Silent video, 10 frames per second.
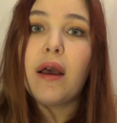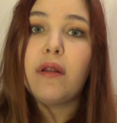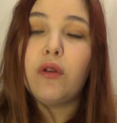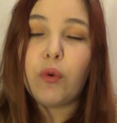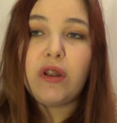
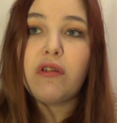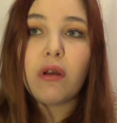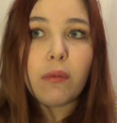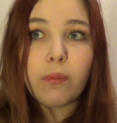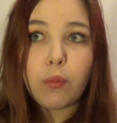The
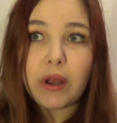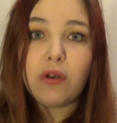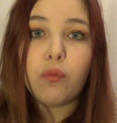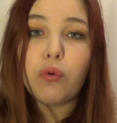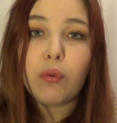winter
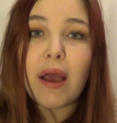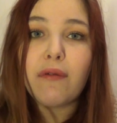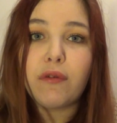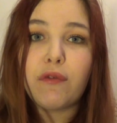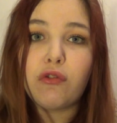wind will
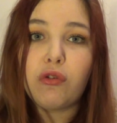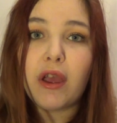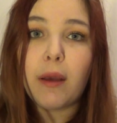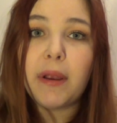have an effect on your hair.